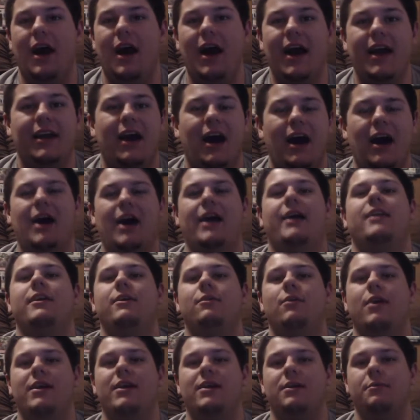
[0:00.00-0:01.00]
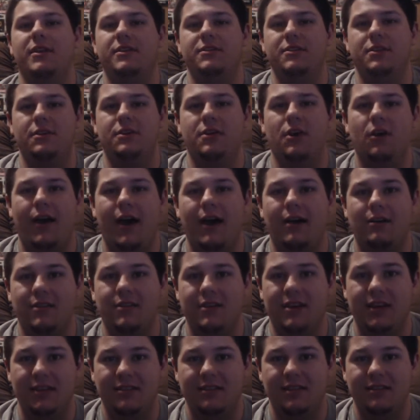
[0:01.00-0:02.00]
I highly recommend you go out
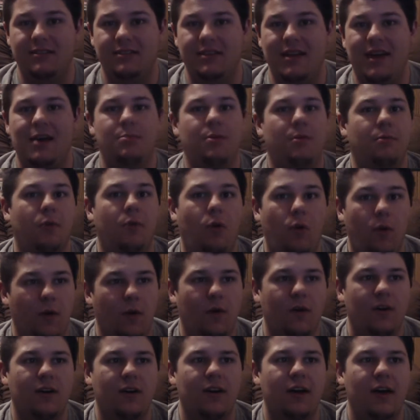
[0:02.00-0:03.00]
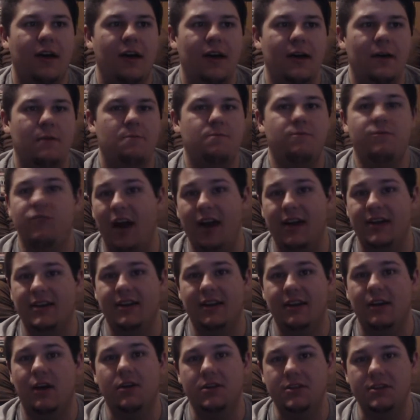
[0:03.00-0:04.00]
and get this album, or find
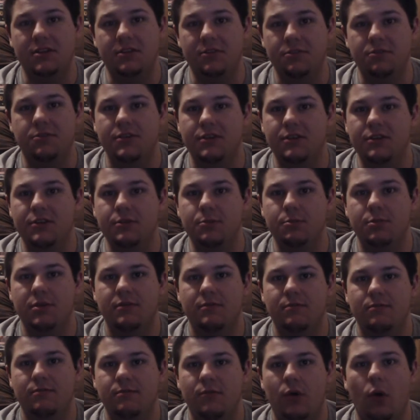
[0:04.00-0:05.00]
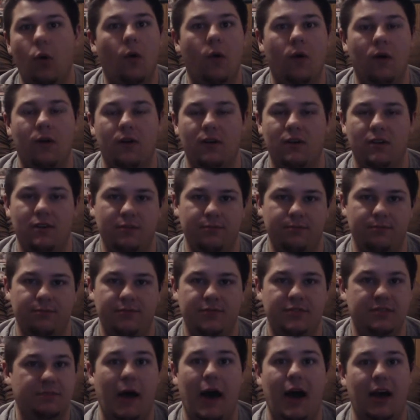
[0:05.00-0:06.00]
it on YouTube or
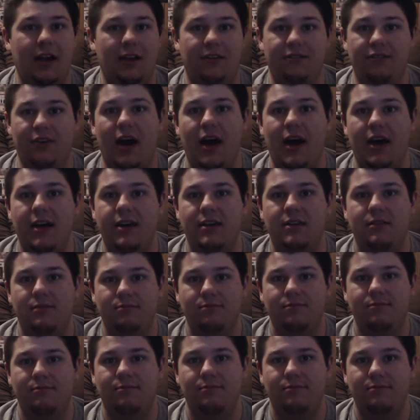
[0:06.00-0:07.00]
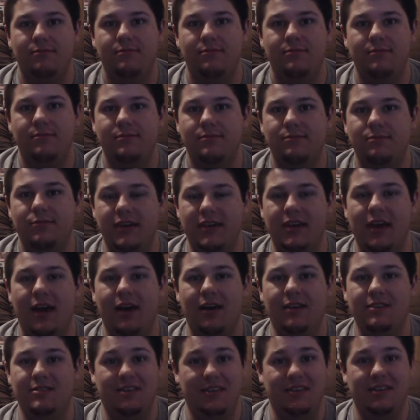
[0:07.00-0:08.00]
Spotify,
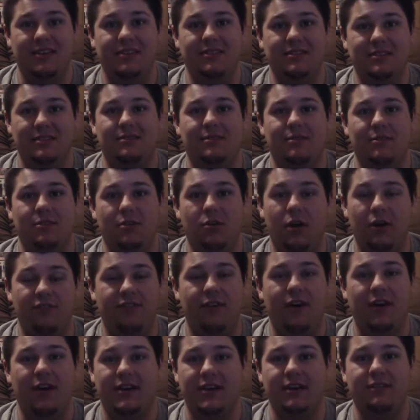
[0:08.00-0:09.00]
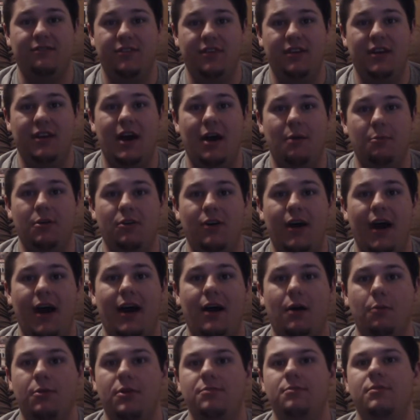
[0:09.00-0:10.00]
because it is a fucking phenomenal
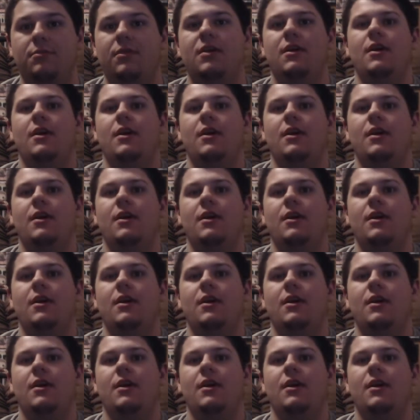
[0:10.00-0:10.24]
album.